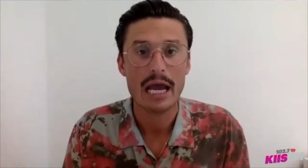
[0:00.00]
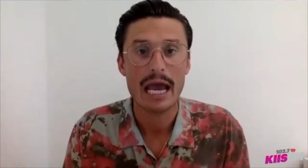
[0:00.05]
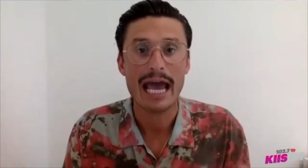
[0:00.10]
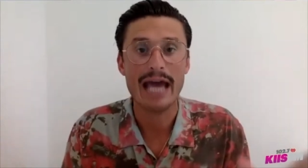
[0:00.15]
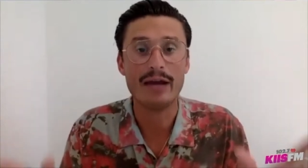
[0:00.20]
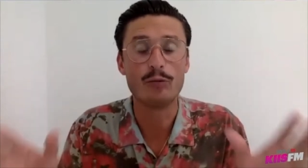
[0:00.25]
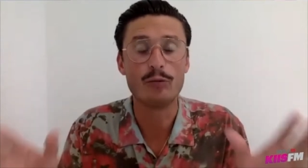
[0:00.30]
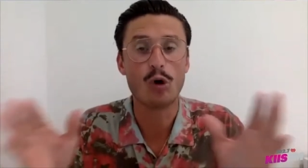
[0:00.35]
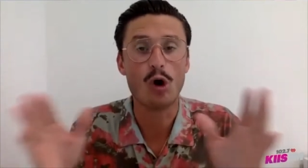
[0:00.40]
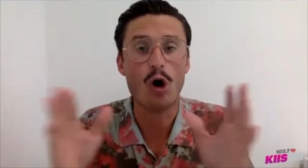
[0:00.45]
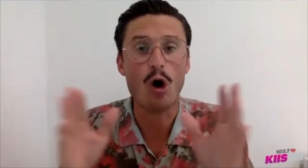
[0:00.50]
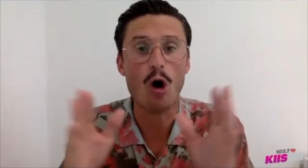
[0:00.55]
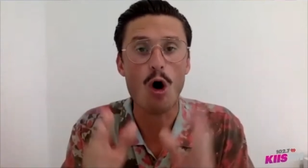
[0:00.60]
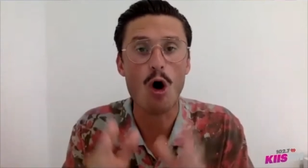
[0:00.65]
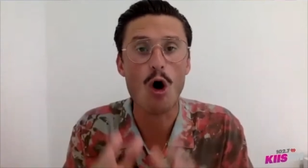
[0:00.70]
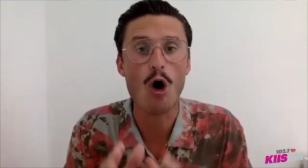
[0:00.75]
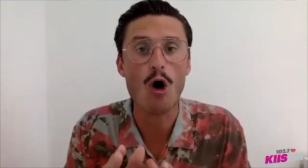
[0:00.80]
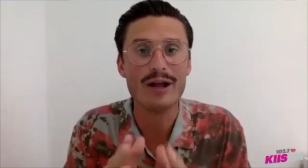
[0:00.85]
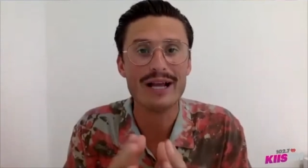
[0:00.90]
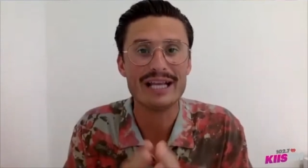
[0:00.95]
And we're
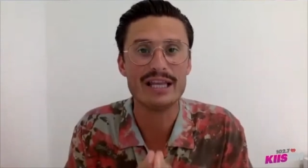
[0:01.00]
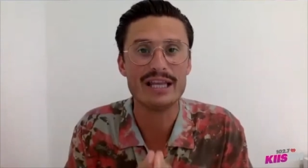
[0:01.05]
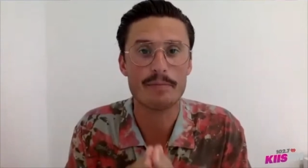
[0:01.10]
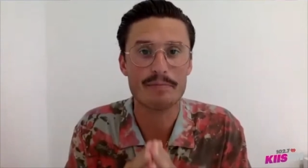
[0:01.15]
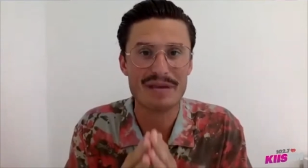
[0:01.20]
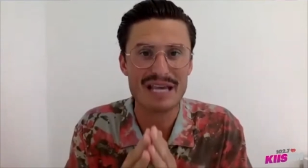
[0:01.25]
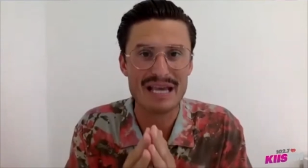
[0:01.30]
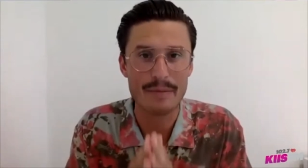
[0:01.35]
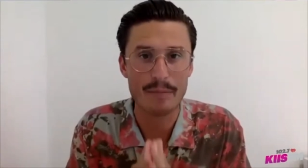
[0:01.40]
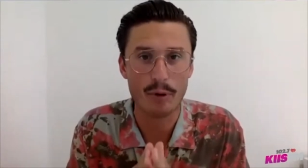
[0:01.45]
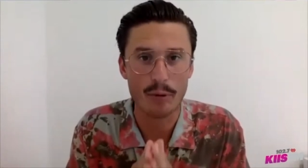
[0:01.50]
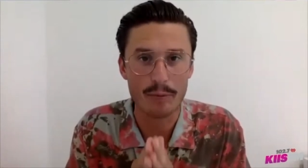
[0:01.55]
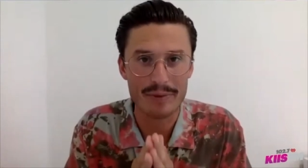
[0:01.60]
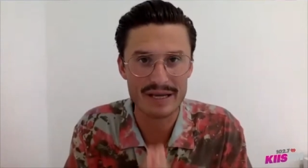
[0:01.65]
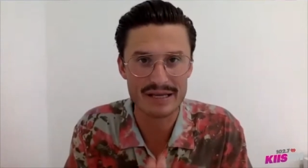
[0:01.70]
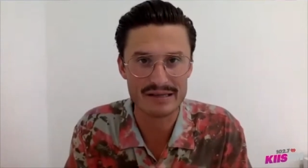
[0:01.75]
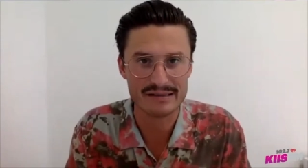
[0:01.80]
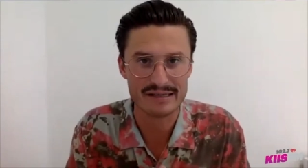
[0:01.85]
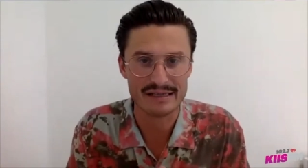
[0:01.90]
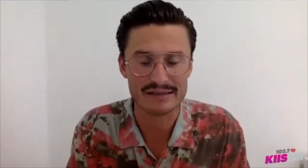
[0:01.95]
all in the people
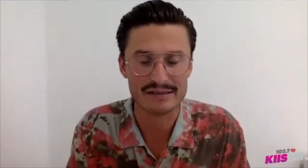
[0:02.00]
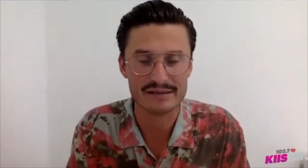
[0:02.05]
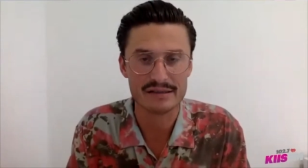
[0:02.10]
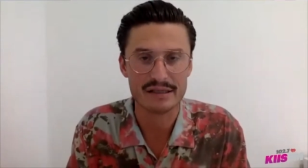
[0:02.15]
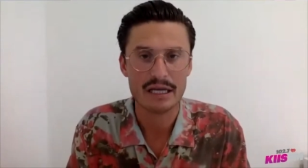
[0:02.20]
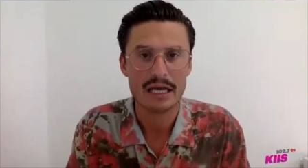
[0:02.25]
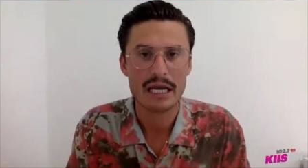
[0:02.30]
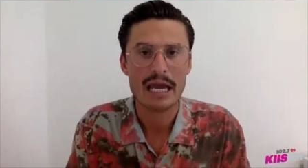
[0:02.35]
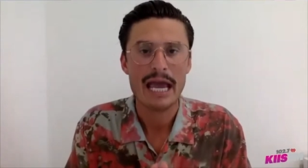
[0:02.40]
business.